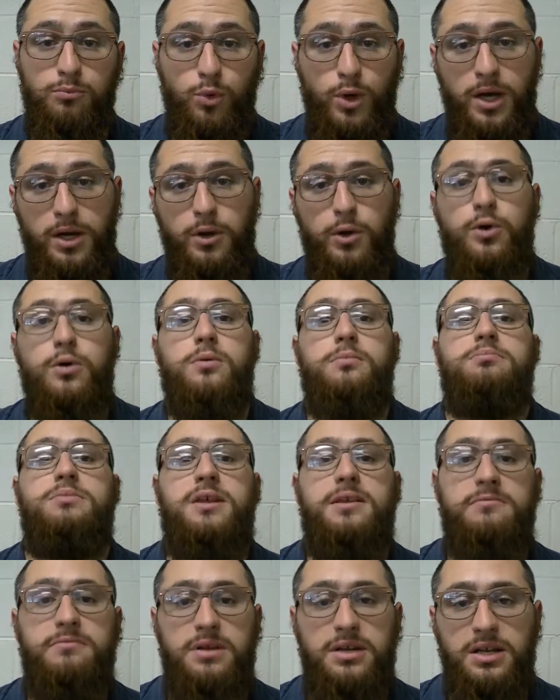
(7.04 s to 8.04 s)
Bueno,
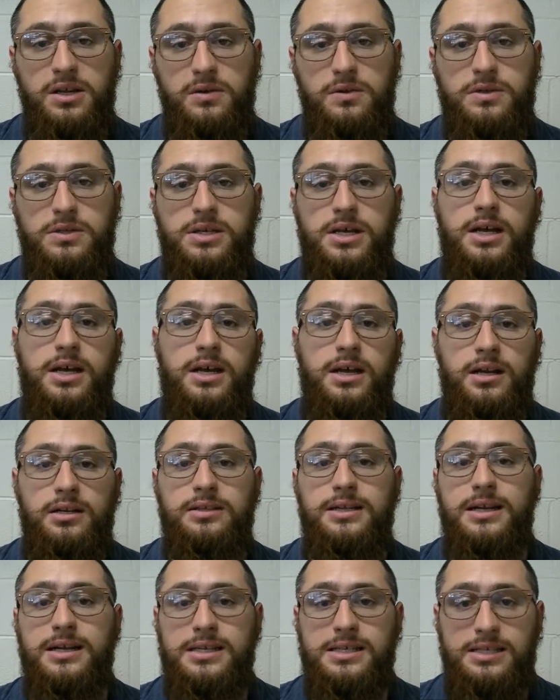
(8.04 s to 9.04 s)
bienvenidos al
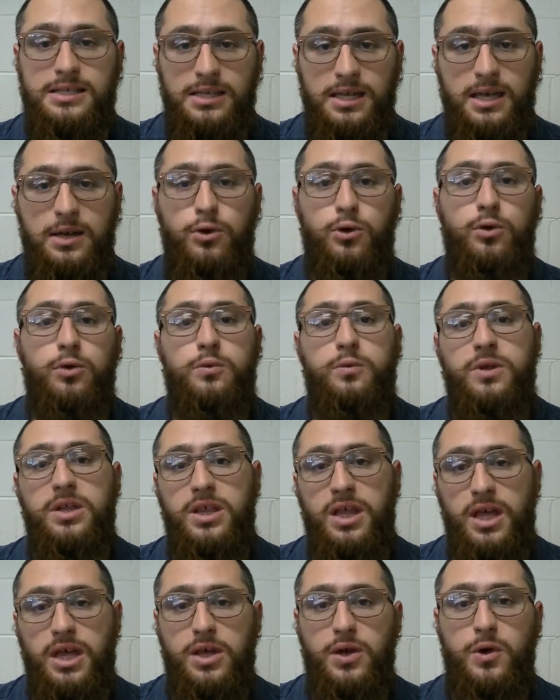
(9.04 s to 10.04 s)
tercero
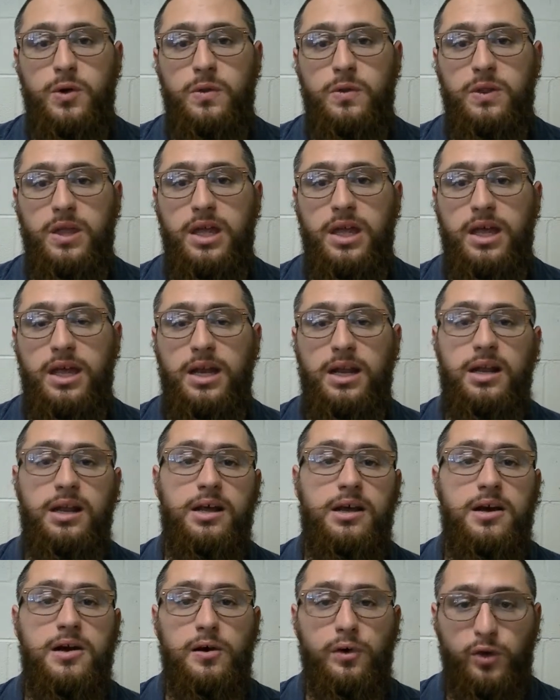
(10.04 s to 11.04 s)
video del
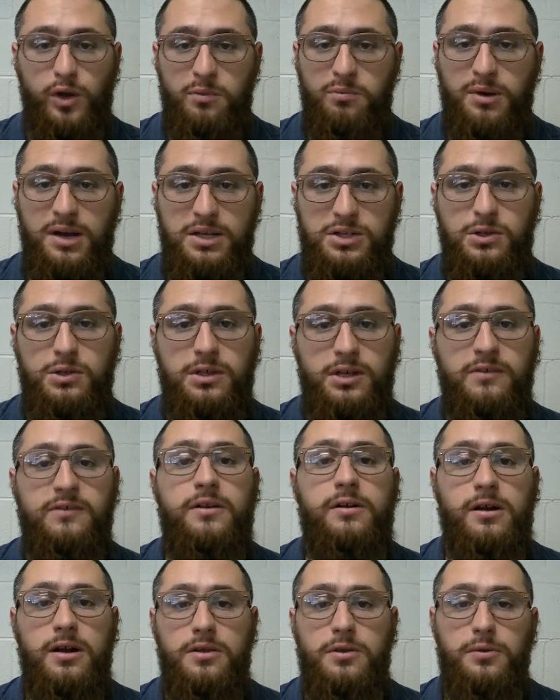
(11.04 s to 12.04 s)
repaso del
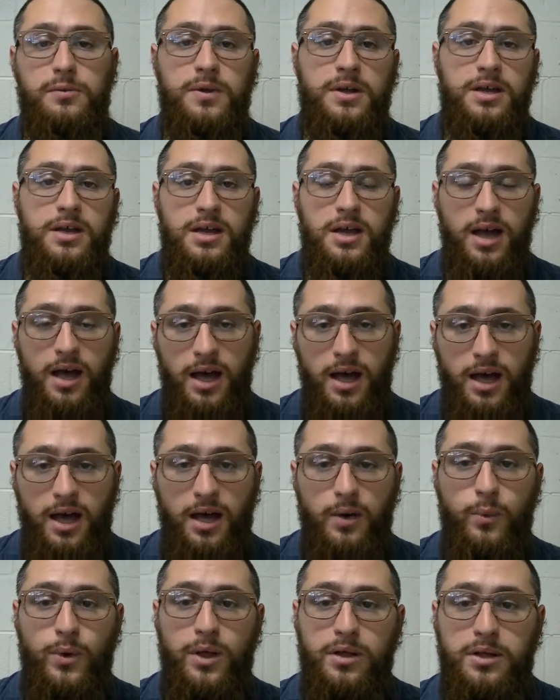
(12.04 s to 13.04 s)
verano.
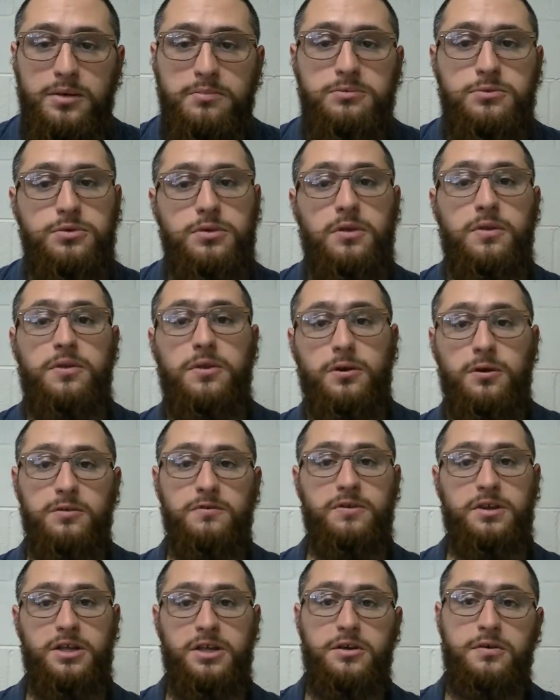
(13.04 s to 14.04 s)
Welcome to the third
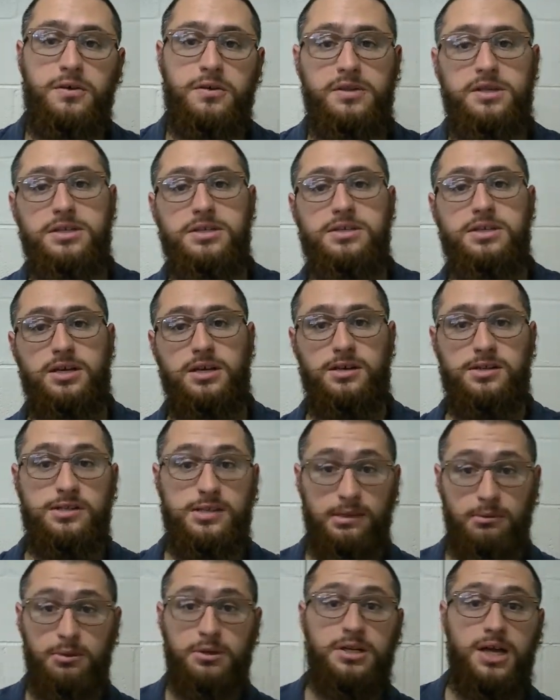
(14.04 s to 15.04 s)
video in this
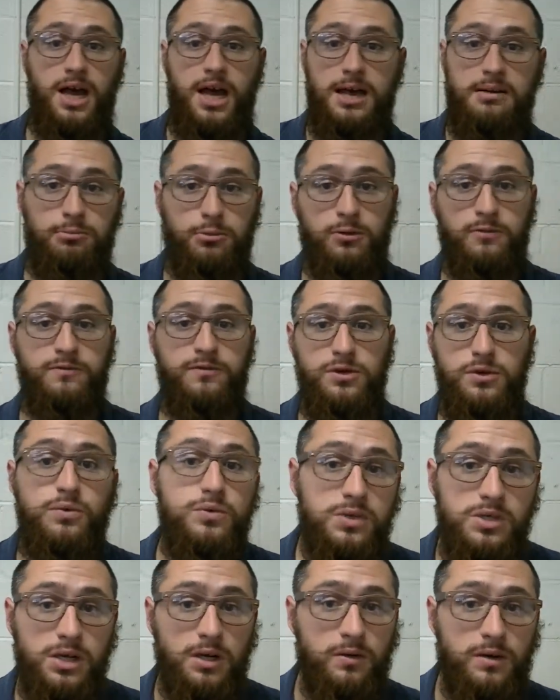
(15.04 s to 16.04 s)
summertime review
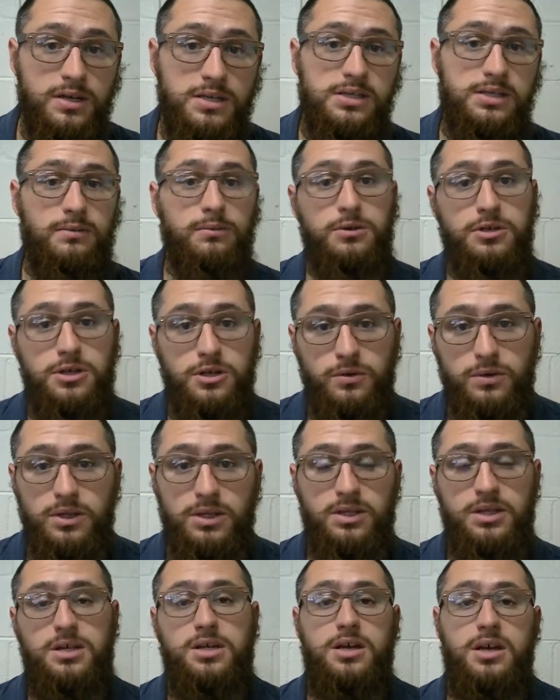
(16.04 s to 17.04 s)
series that we're
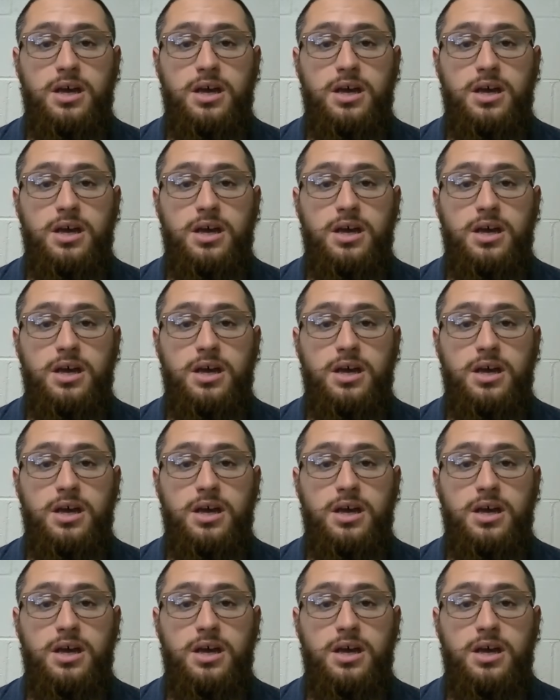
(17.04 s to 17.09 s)
doing